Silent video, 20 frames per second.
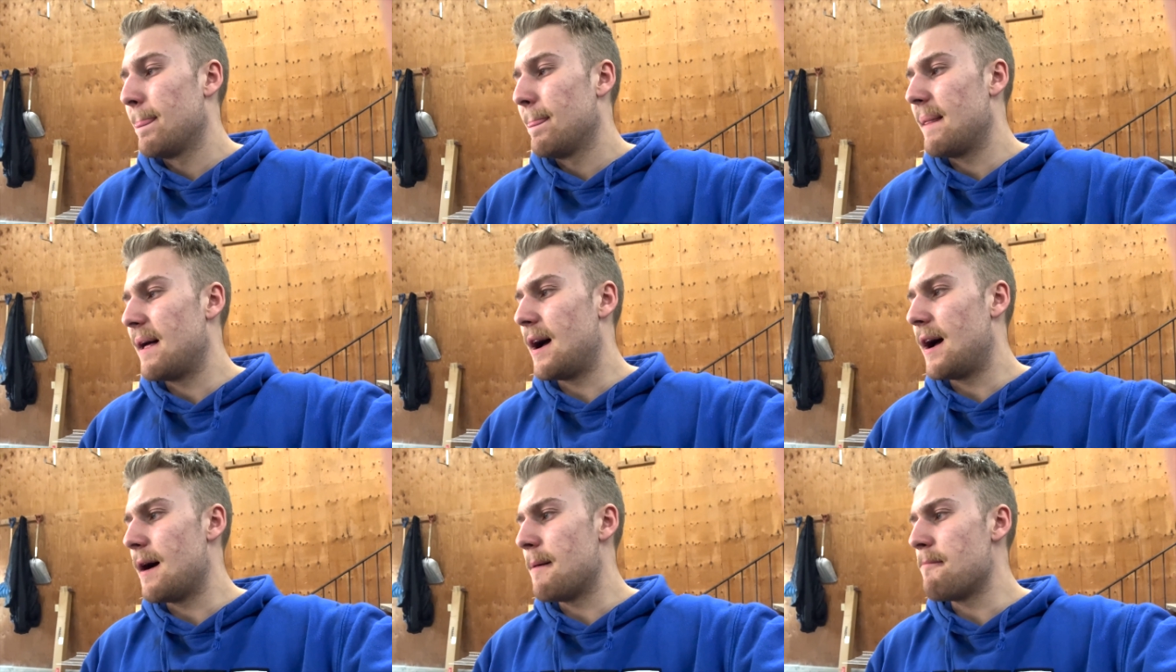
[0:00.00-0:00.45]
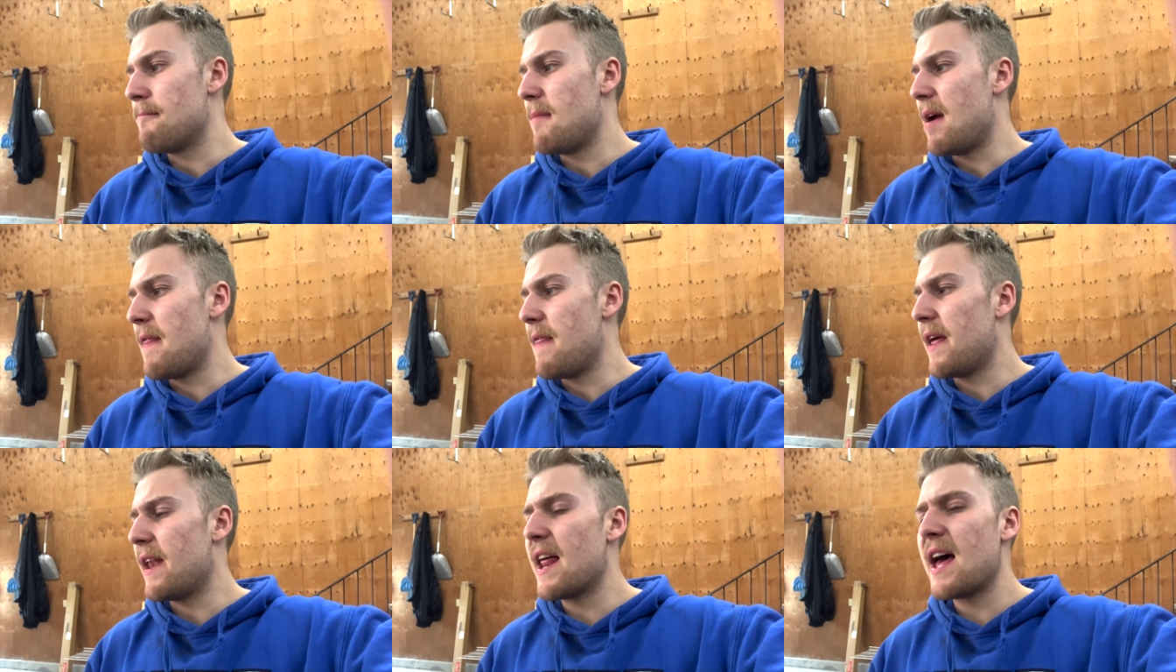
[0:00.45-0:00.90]

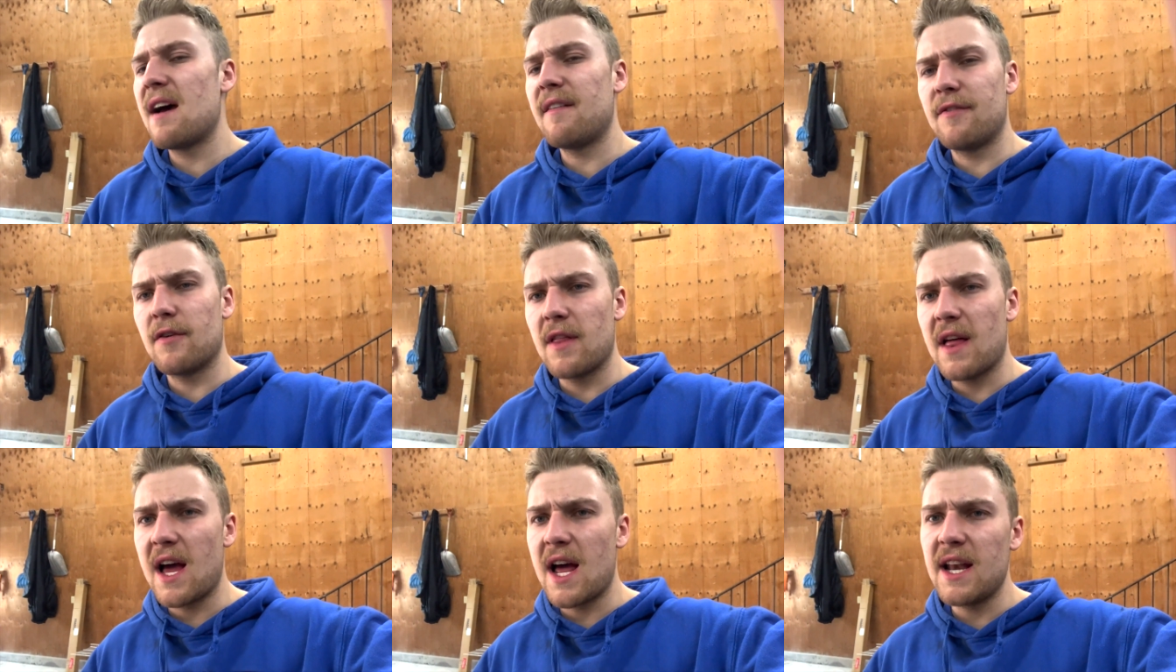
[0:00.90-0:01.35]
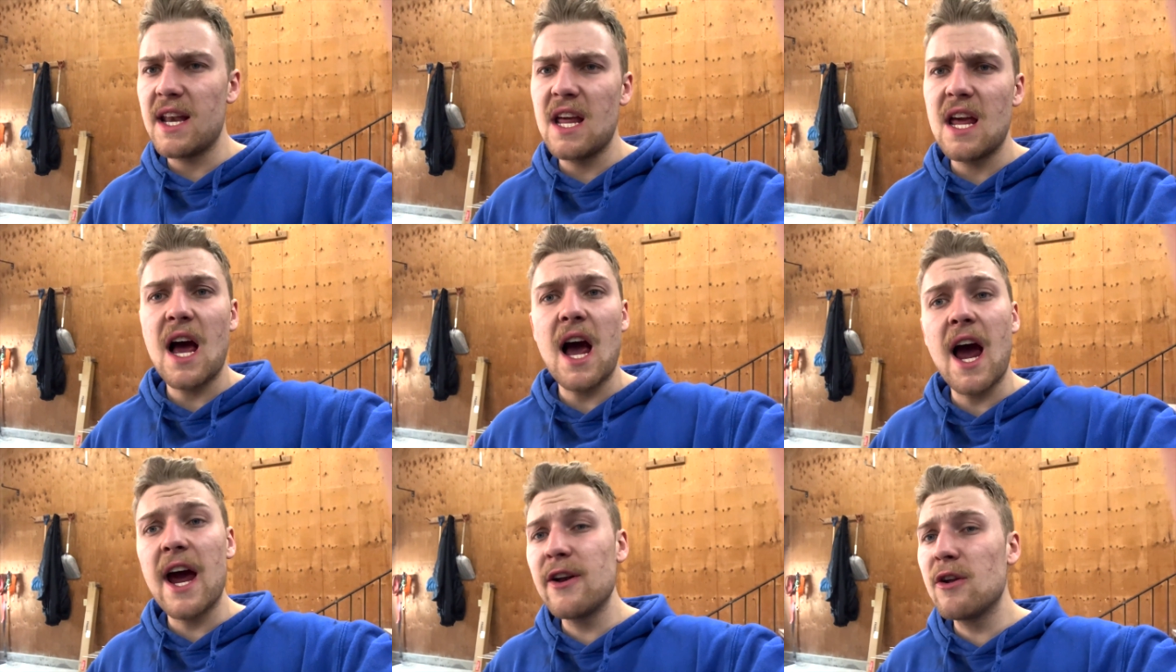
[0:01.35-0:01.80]
And then after
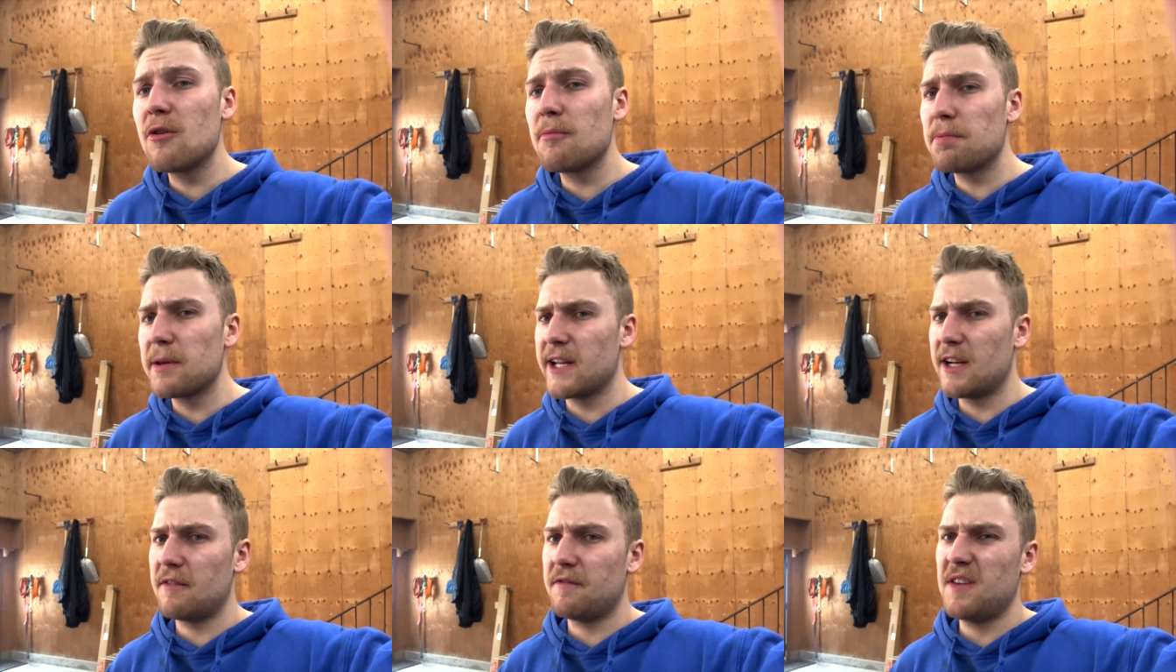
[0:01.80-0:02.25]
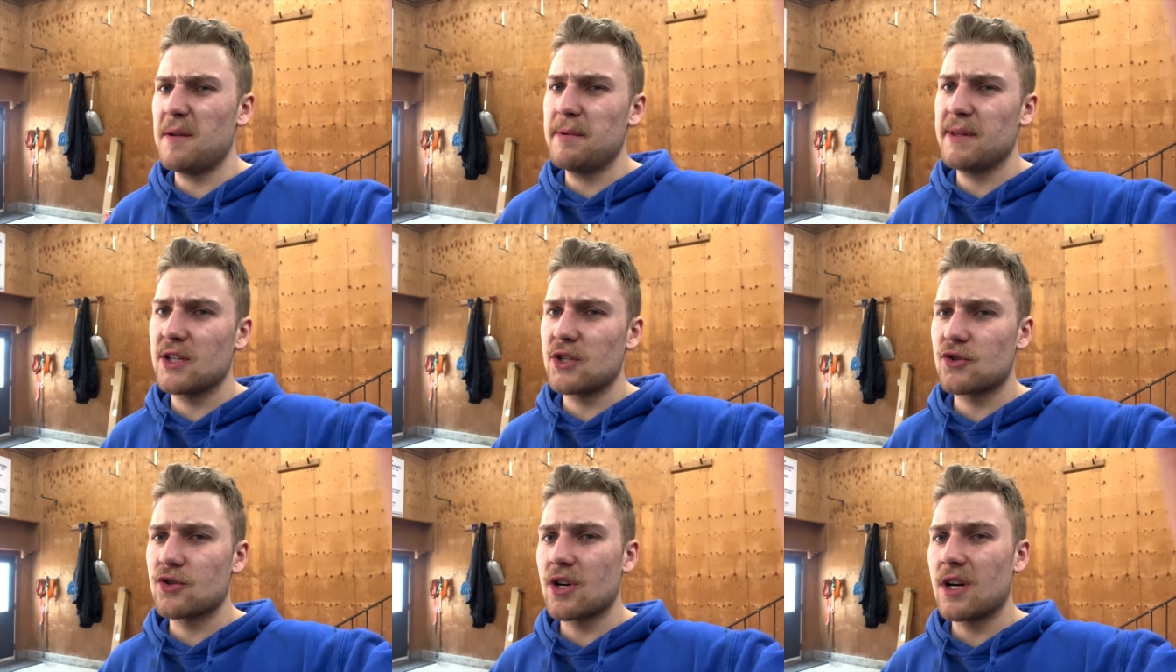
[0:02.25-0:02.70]
that, I don't plan on flipping
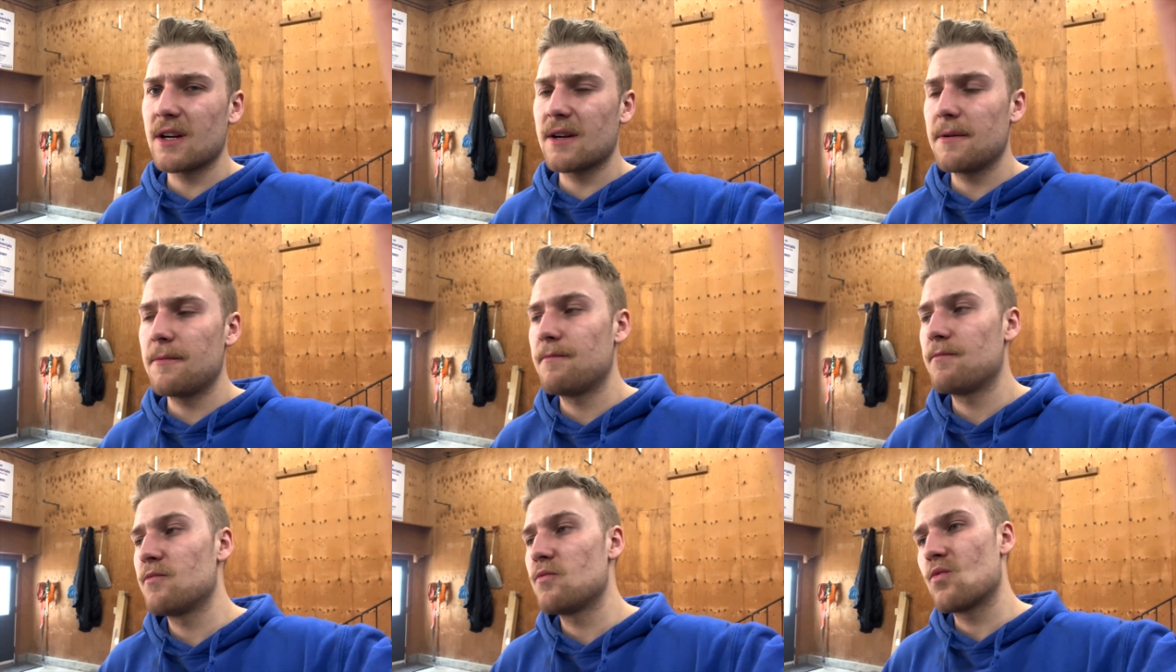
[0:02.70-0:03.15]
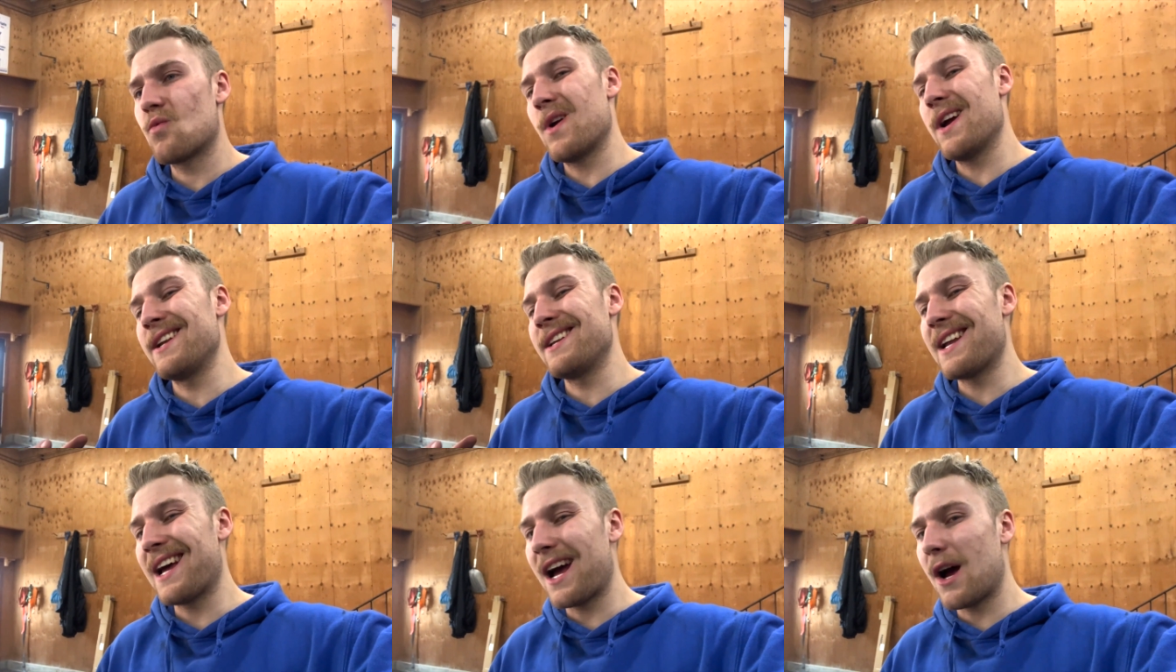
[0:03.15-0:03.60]
this truck
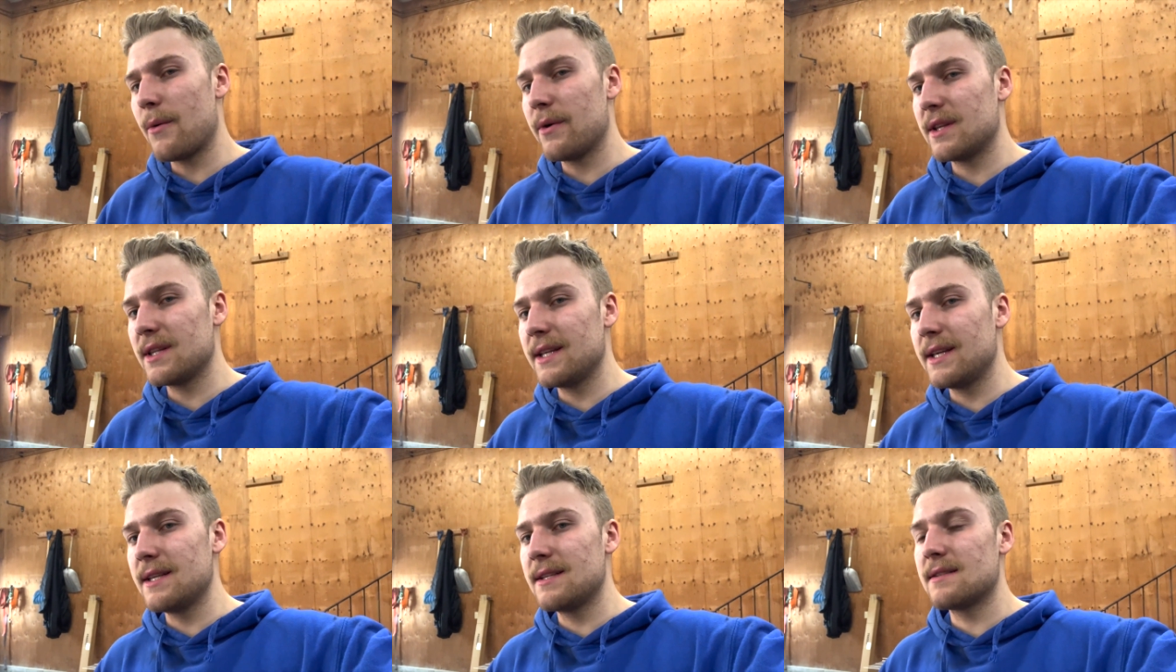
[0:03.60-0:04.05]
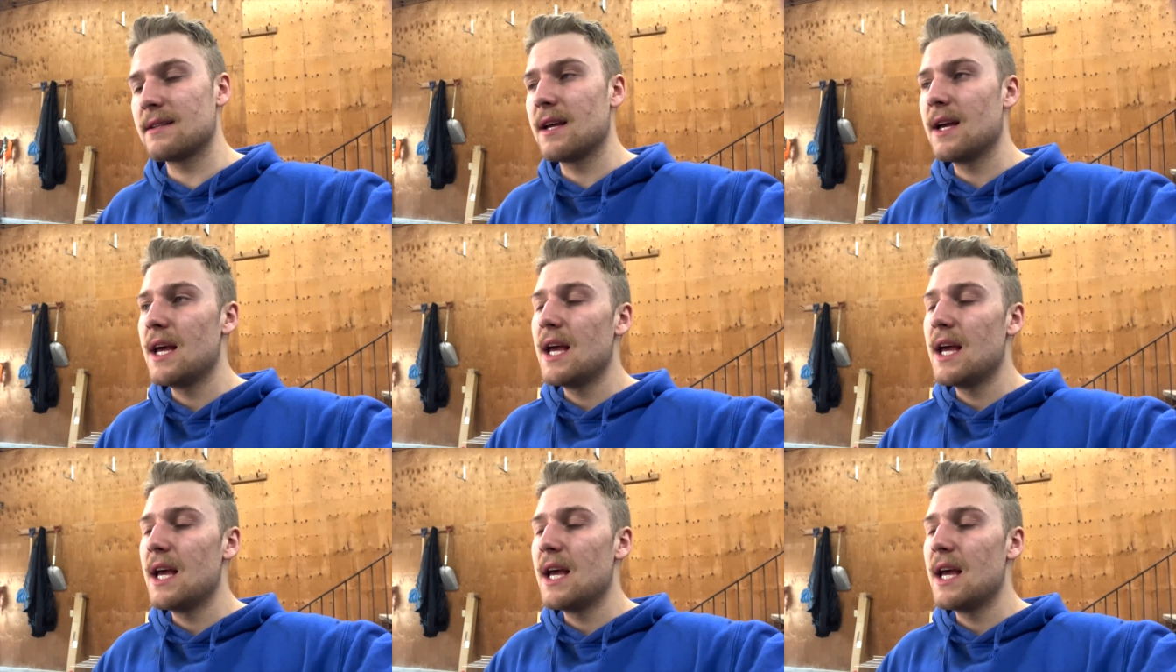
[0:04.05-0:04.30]
right now, at least.